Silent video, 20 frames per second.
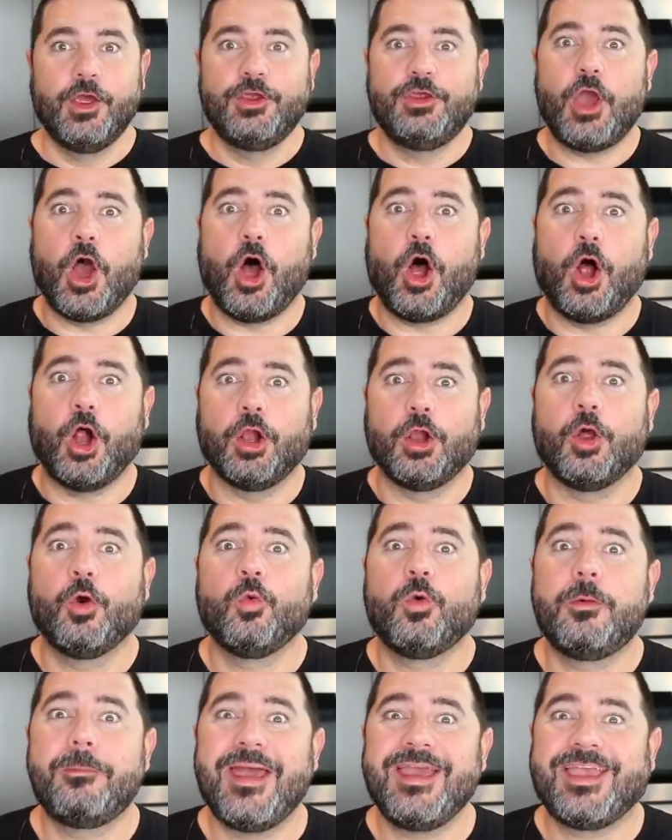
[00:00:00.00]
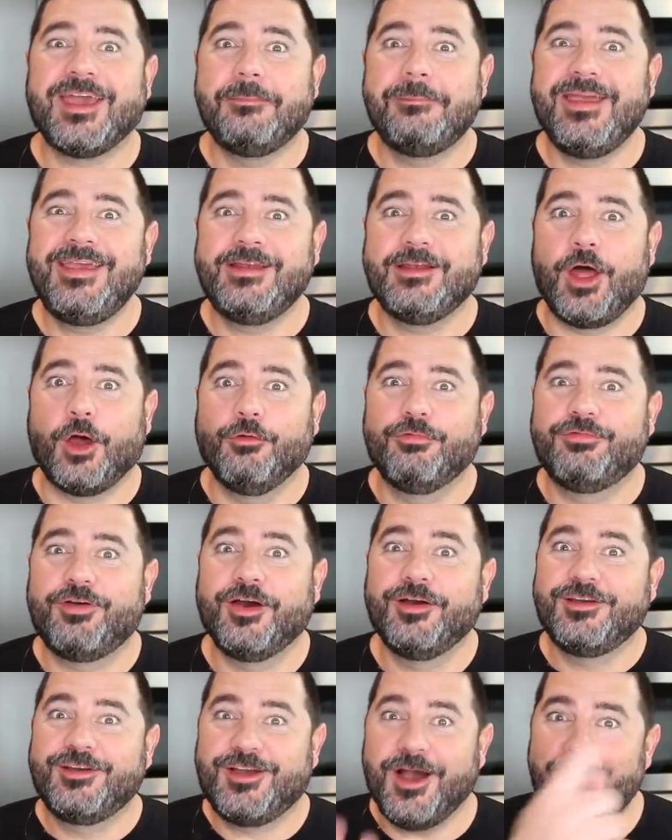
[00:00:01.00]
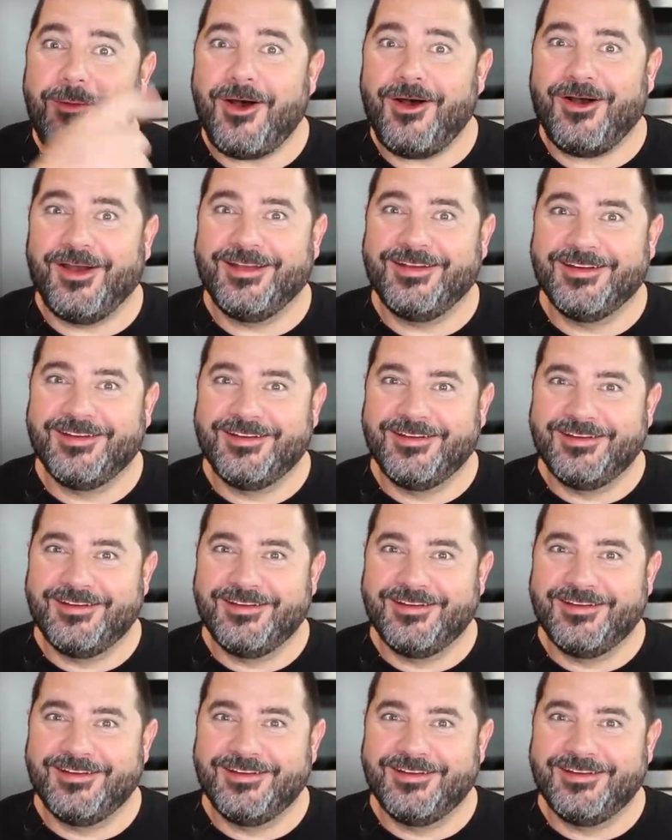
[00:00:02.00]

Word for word: Y'all, we're making meatloaf. Come on.